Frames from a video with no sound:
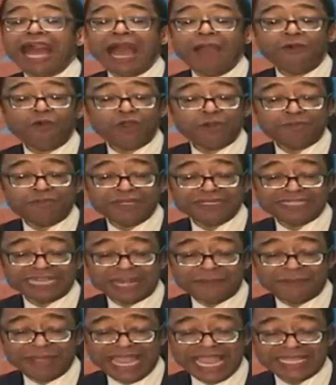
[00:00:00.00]
I wouldn't put
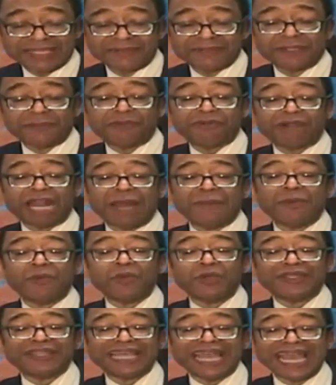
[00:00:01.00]
that past it, but the problem
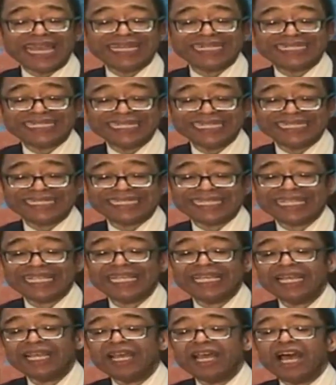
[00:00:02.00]
with that is this.
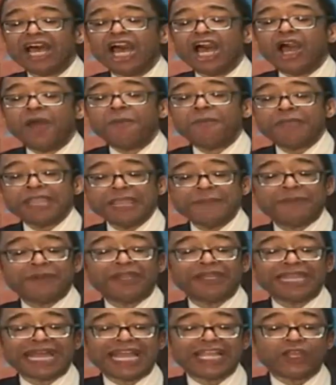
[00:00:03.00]
People
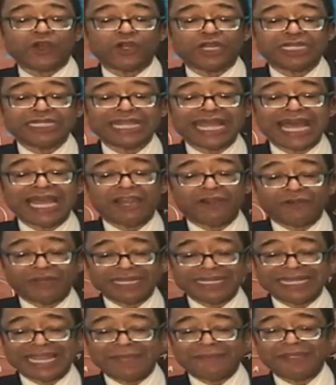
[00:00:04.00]
are not going to
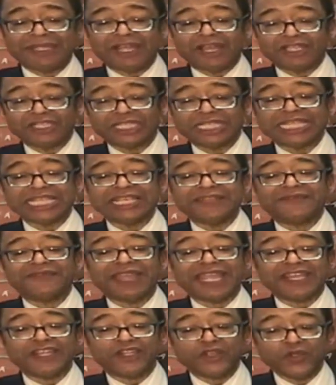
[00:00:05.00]
tolerate that, because if
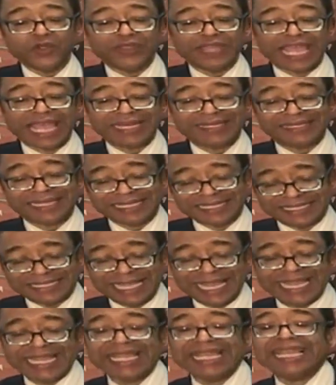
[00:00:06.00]
they do that, just
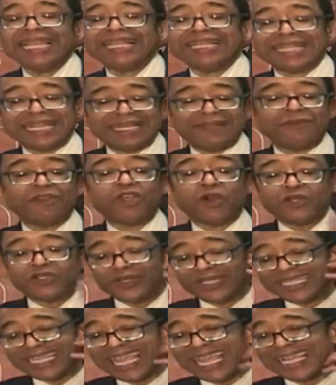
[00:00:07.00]
say that we go
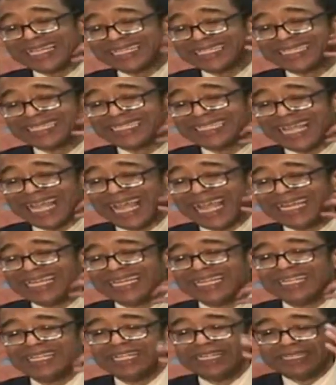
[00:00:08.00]
to a cashless
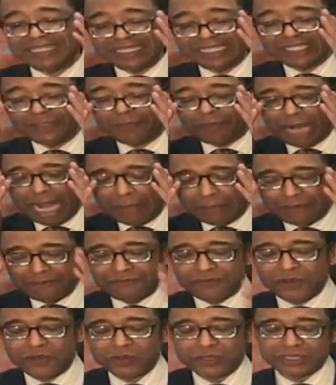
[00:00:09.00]
society. This is the problem,
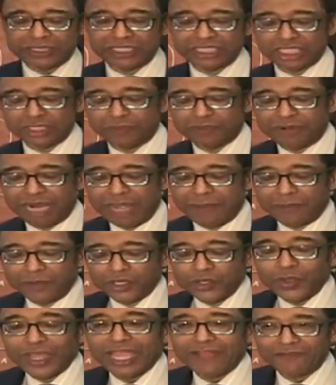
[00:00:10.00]
folks. This is the
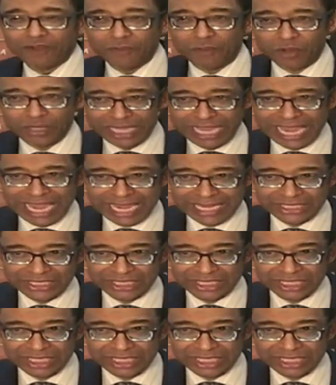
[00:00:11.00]
problem. You have no more cash.